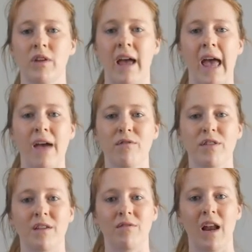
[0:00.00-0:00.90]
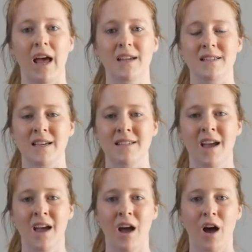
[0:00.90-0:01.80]
everything relaxes,
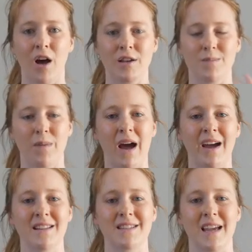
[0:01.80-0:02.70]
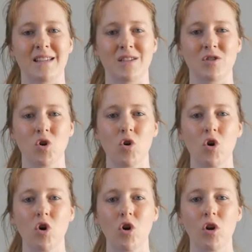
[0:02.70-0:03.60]
our spine stays as
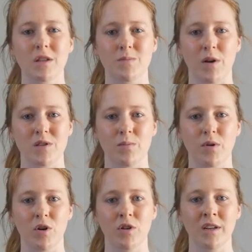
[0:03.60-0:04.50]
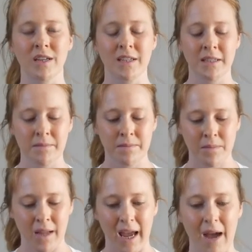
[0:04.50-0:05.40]
tall as possible.
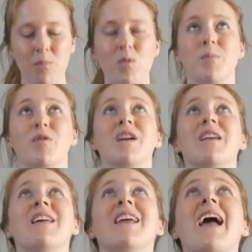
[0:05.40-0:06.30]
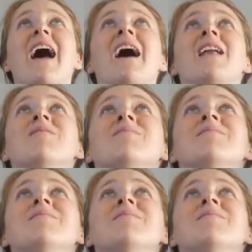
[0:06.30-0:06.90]
And we breathe in again.